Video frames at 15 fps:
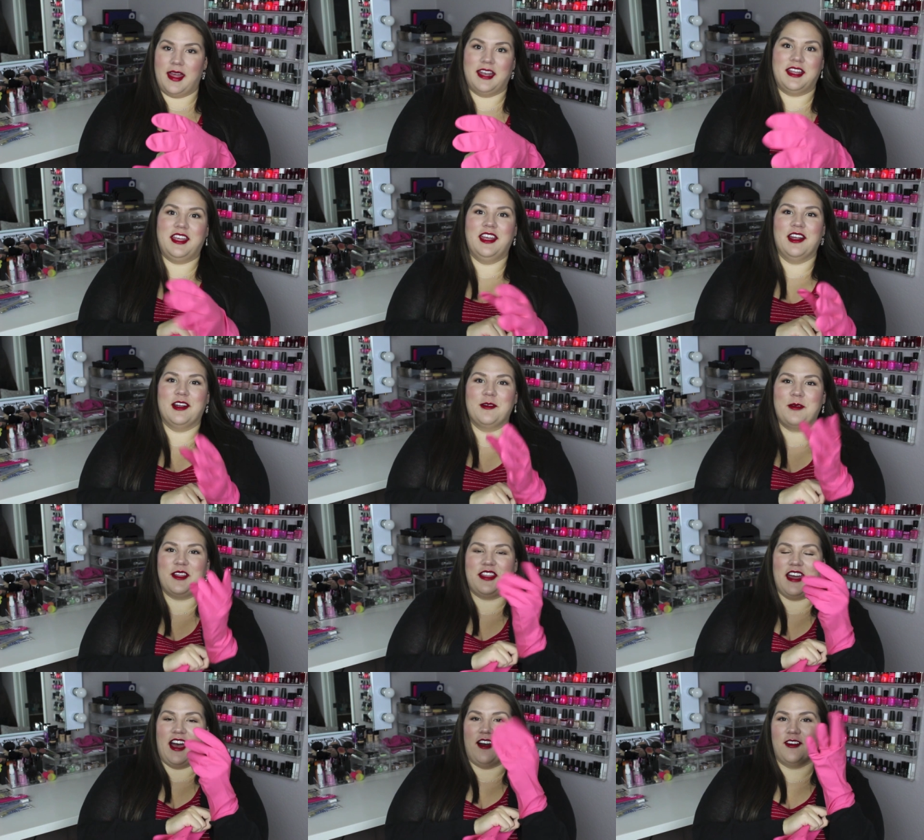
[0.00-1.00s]
manicure
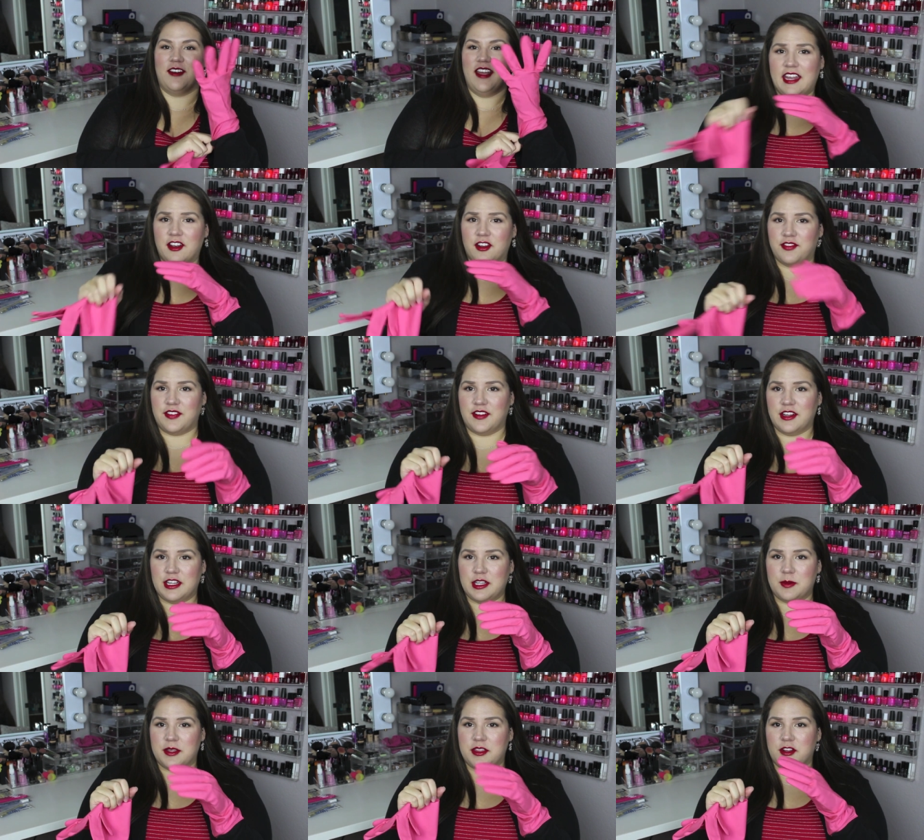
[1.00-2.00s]
without
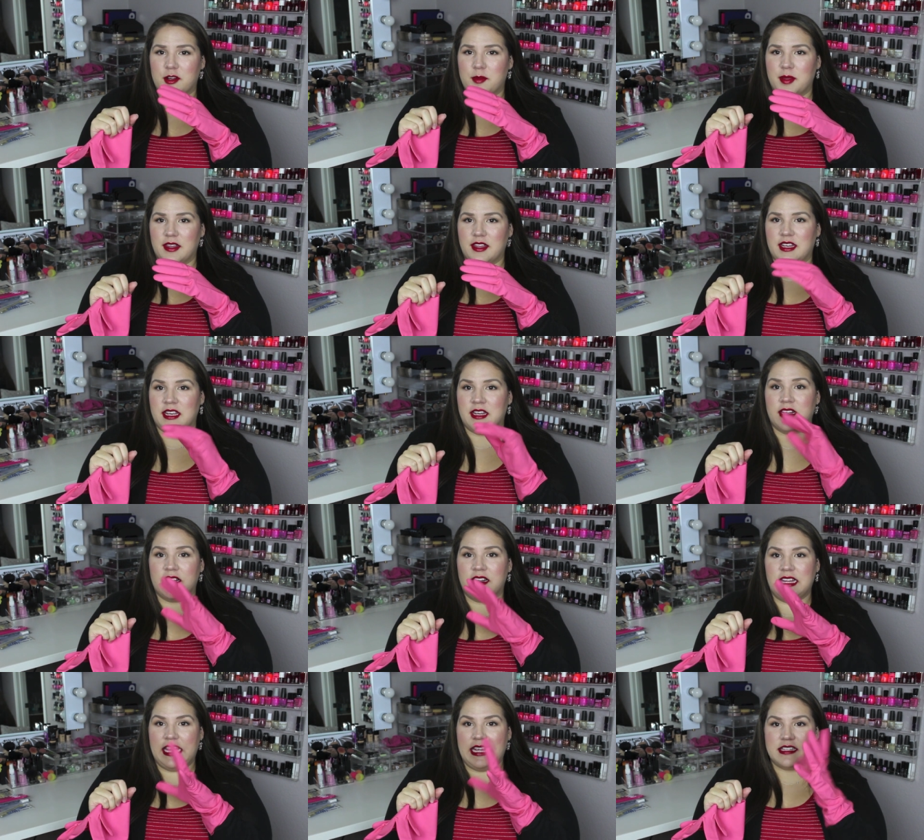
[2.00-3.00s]
interfering with your ability to
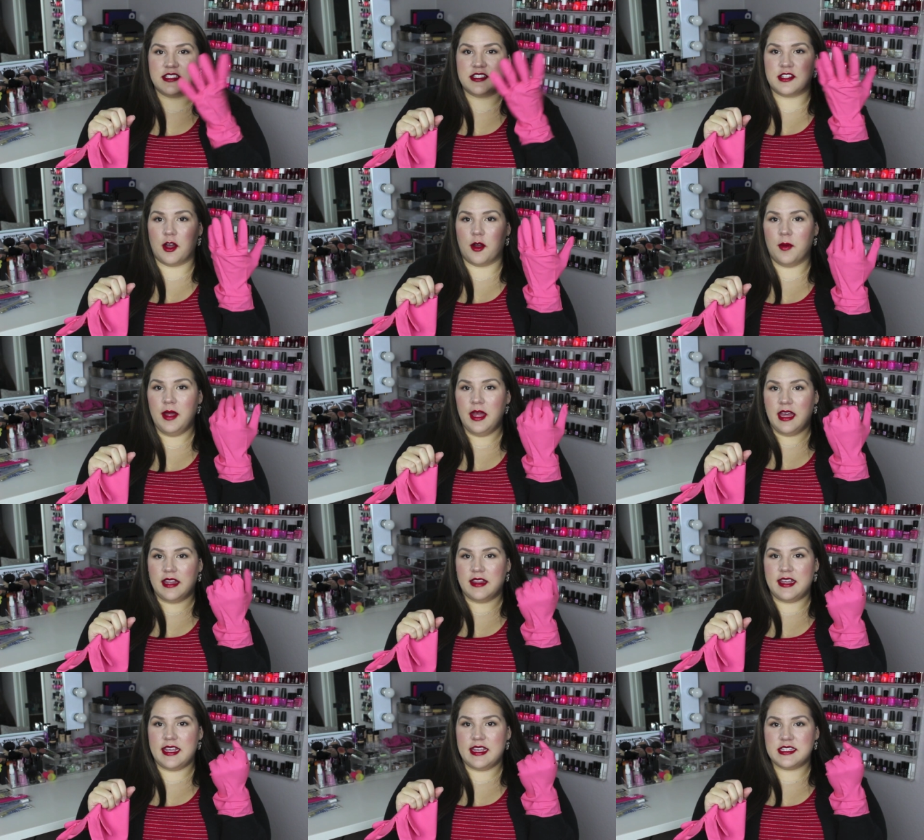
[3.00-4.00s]
clean so
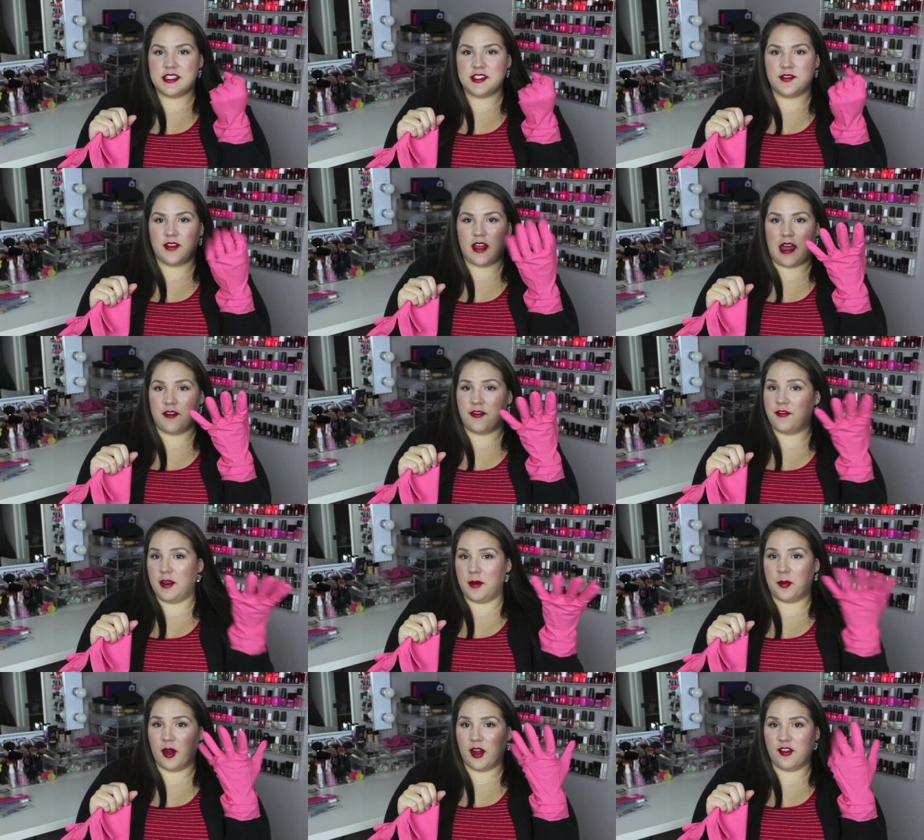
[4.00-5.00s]
these
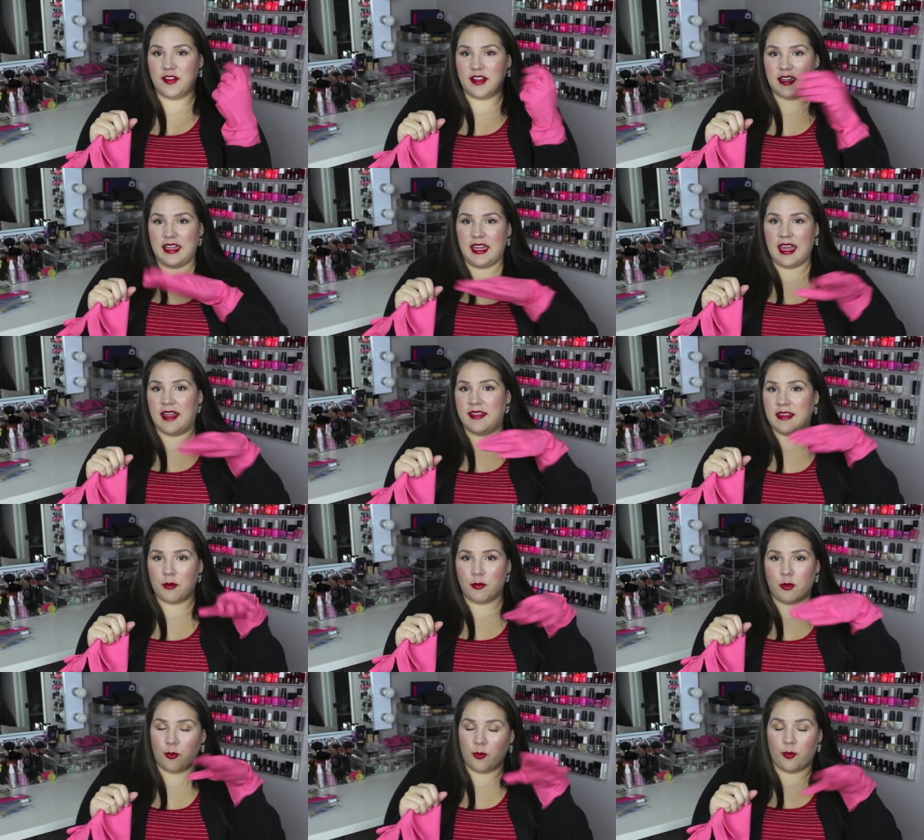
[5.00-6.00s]
fit perfectly and they
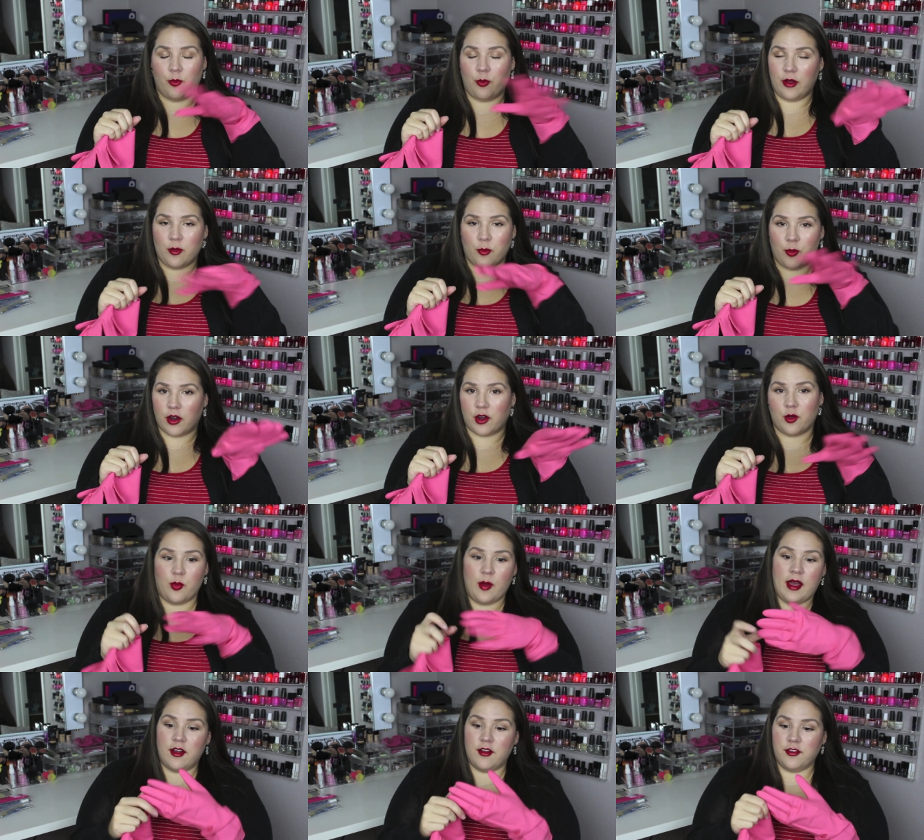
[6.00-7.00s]
will, will work
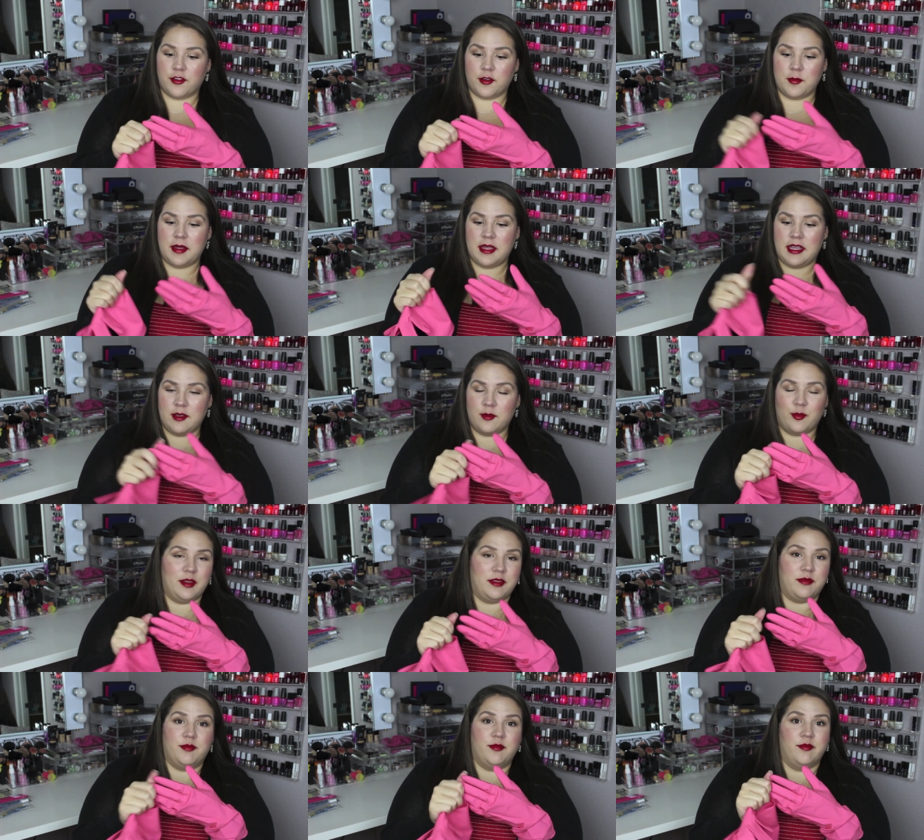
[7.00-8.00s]
well for me
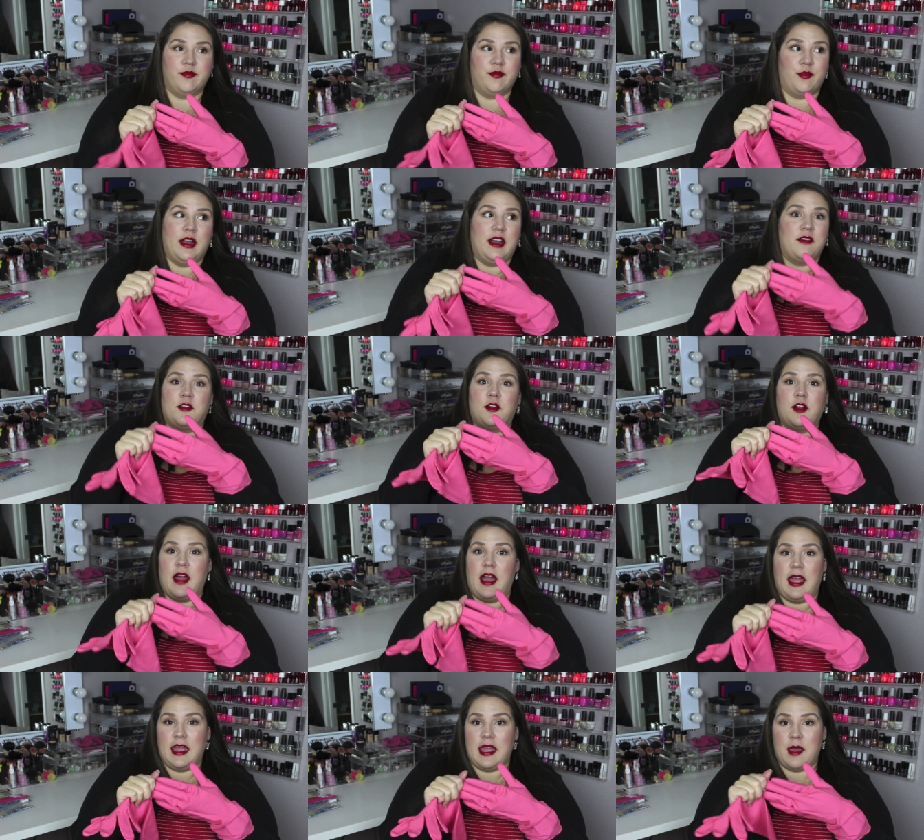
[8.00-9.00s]
with whatever
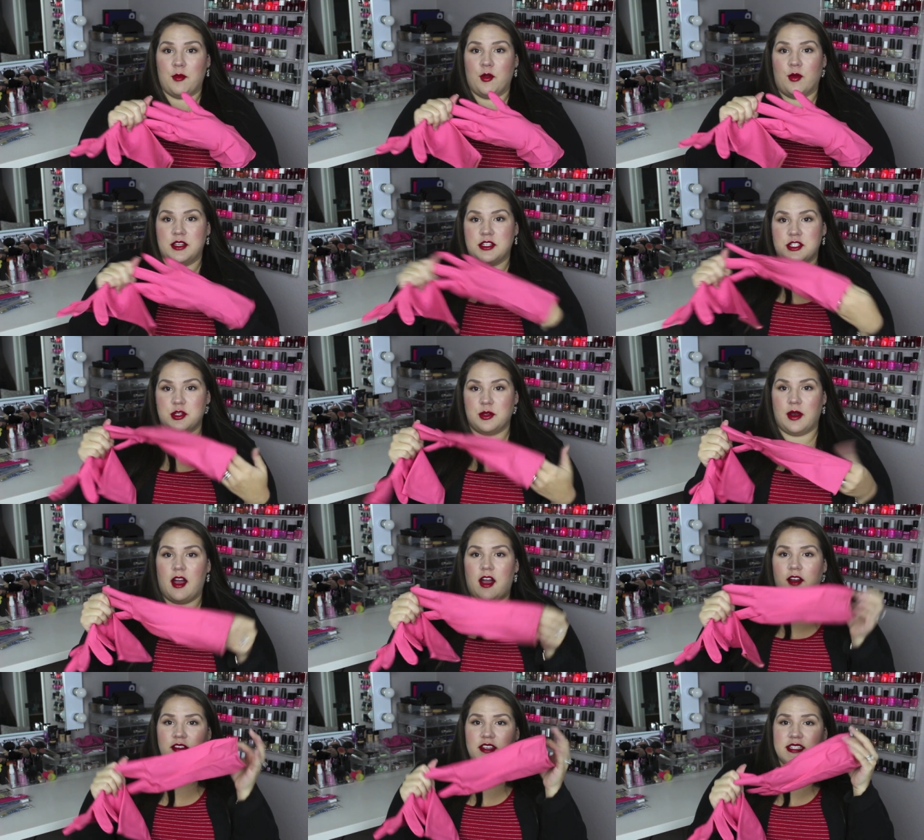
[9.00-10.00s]
I am going to do.
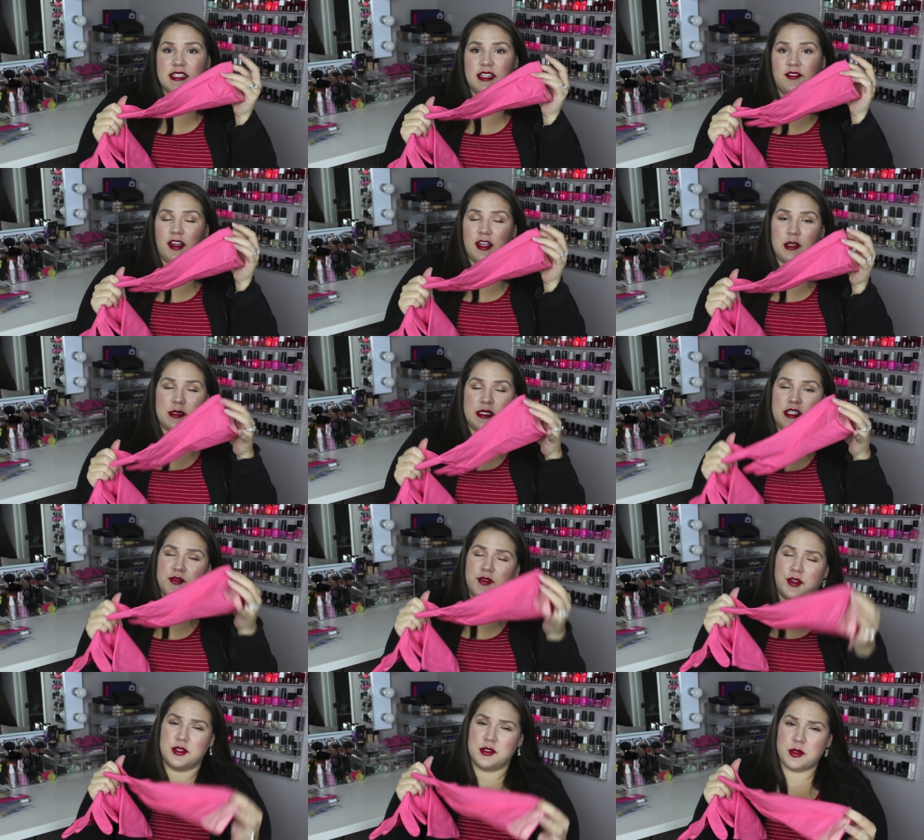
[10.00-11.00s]
Now obviously if I use these
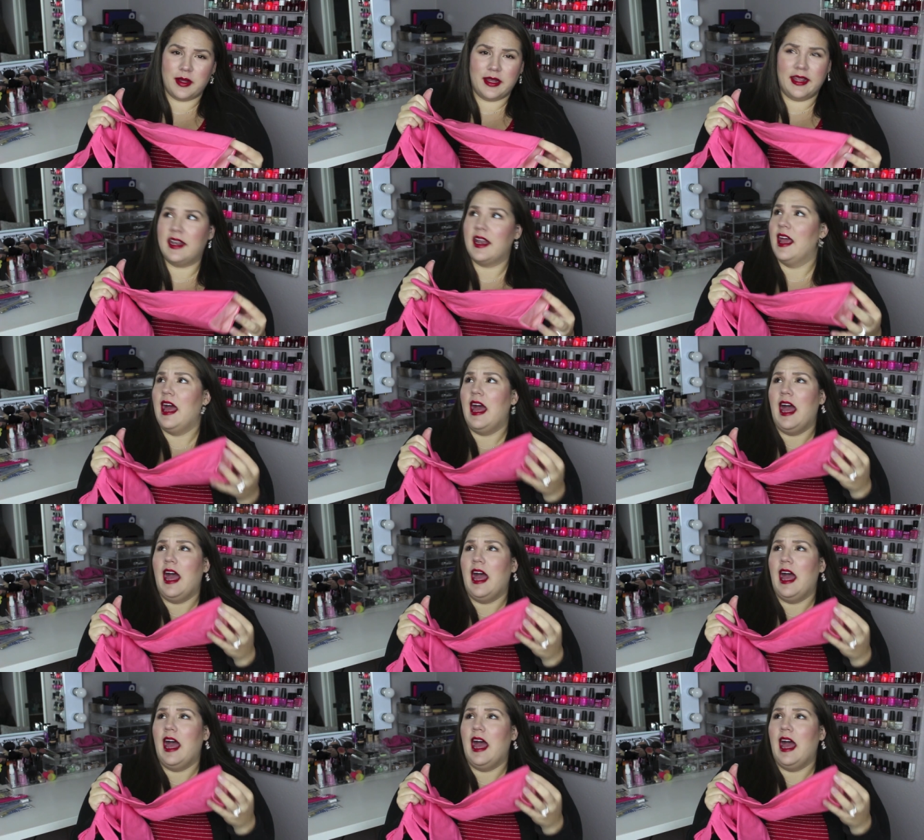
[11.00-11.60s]
for the toilet,